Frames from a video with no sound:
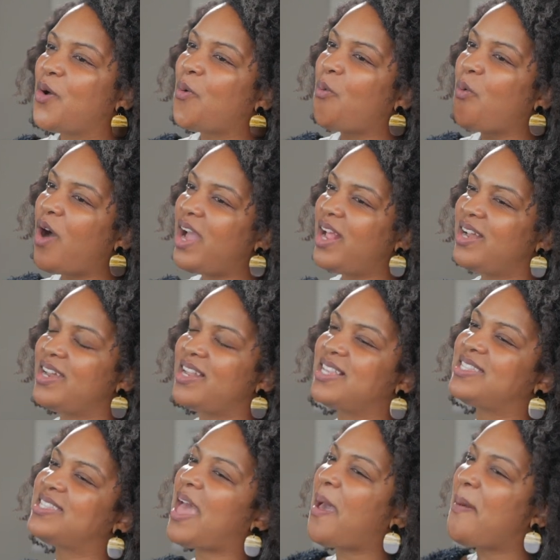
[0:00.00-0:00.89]
what
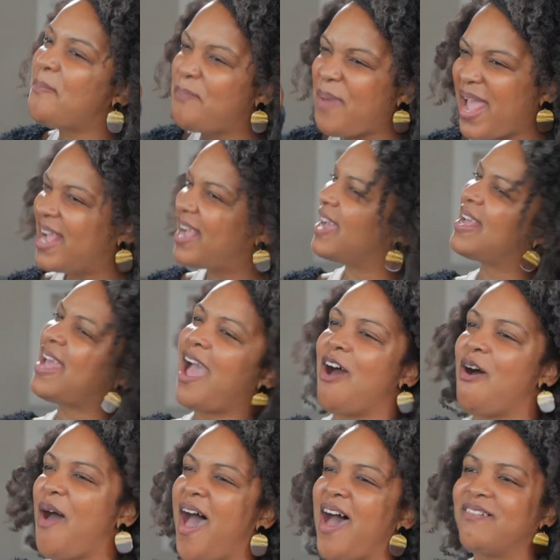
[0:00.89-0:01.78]
does that bank
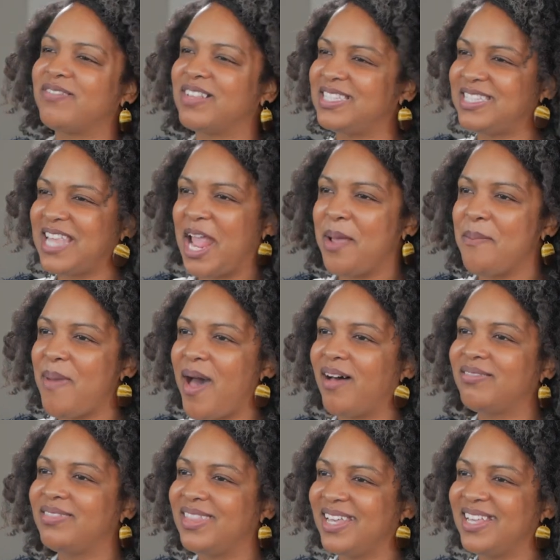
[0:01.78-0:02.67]
account have to say
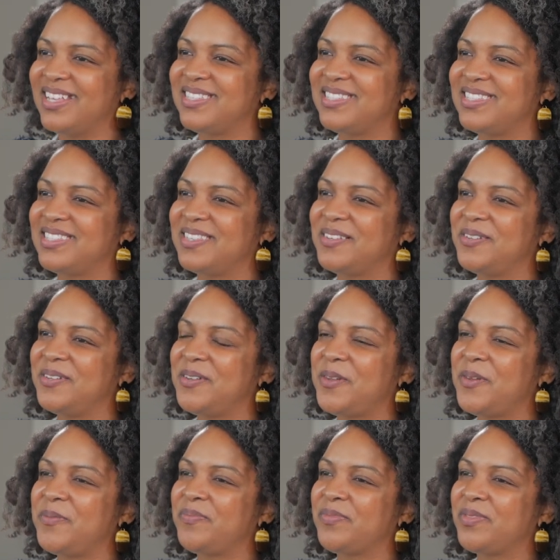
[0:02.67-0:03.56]
about this?
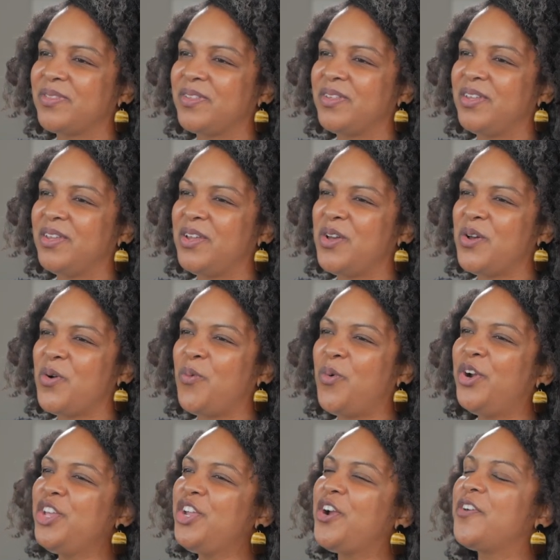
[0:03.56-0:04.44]

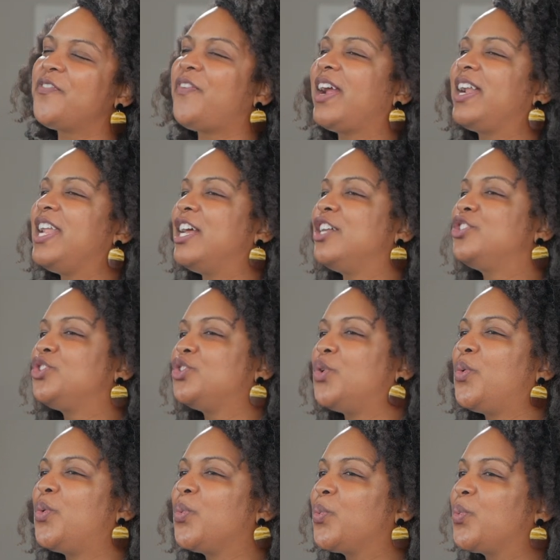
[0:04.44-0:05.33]
What are your
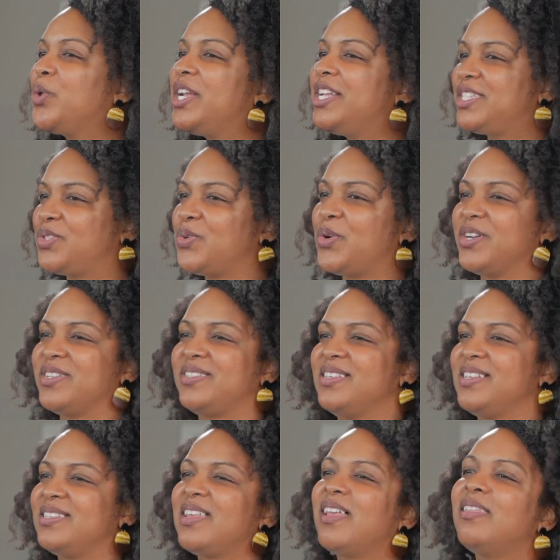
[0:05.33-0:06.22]
financial
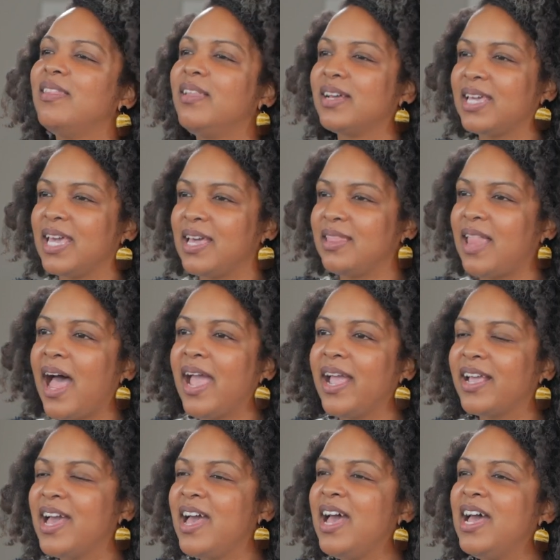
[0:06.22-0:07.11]
resources looking
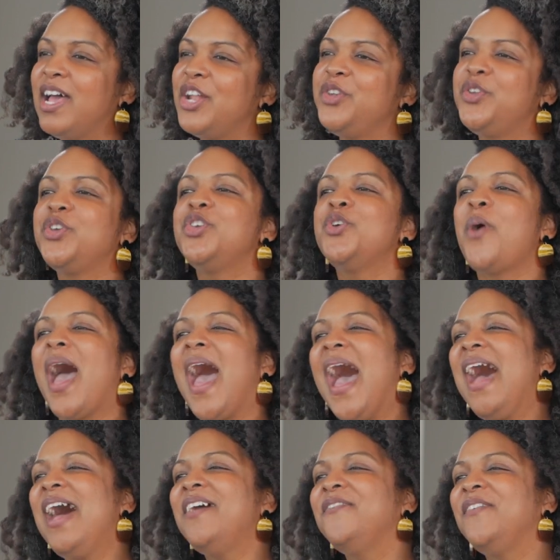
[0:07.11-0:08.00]
like? Do you
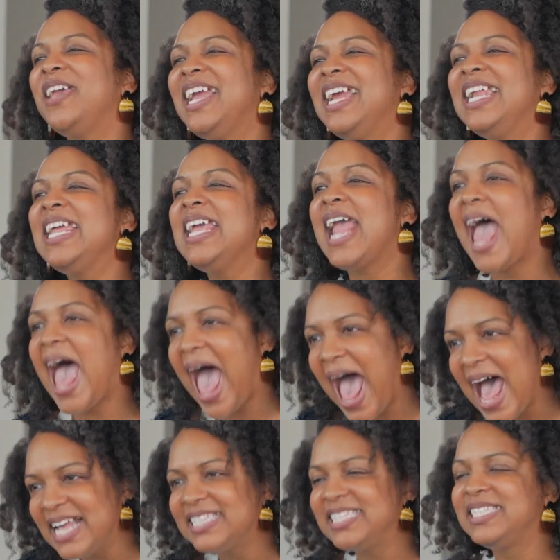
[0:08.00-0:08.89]
have any
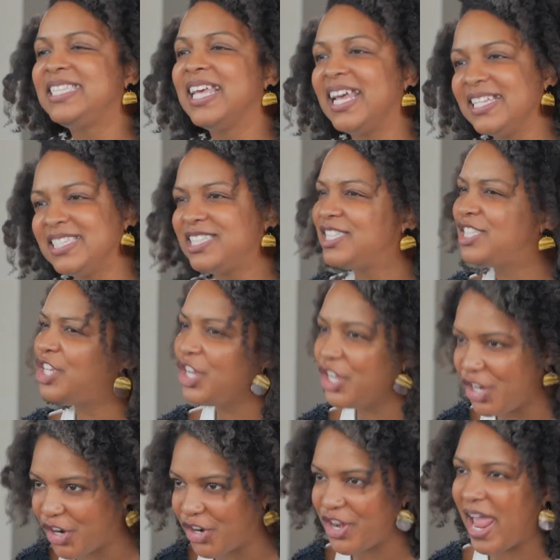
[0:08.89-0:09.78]
assets to
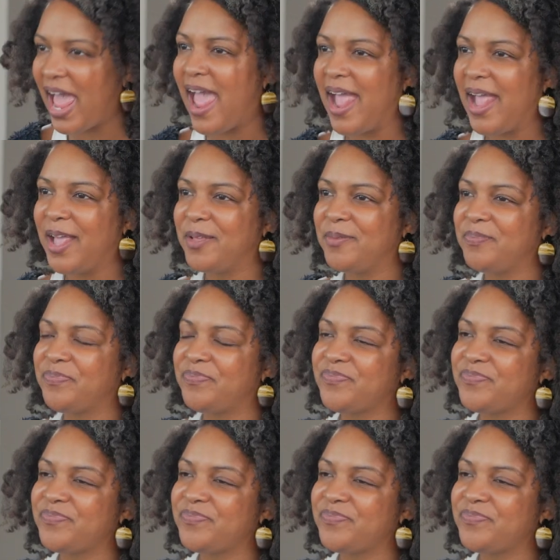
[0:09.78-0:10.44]
your name?